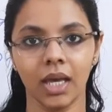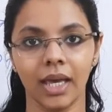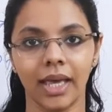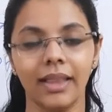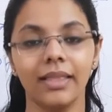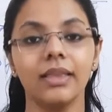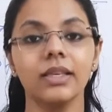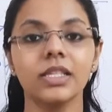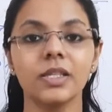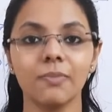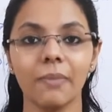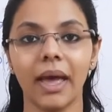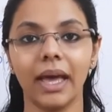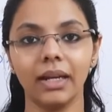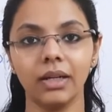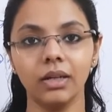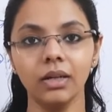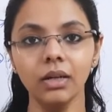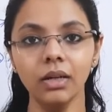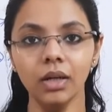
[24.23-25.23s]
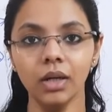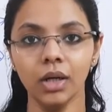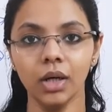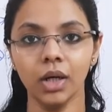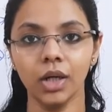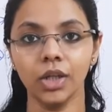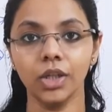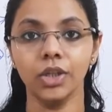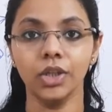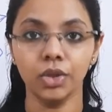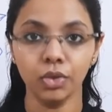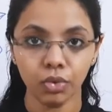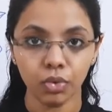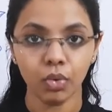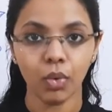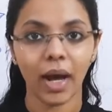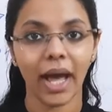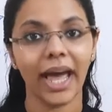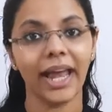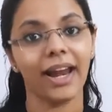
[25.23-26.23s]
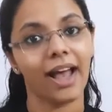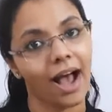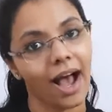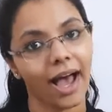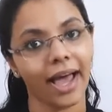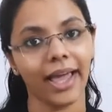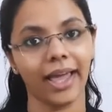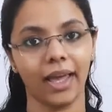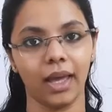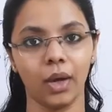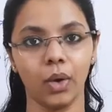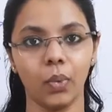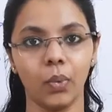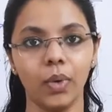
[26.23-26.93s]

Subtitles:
In this manner, you and I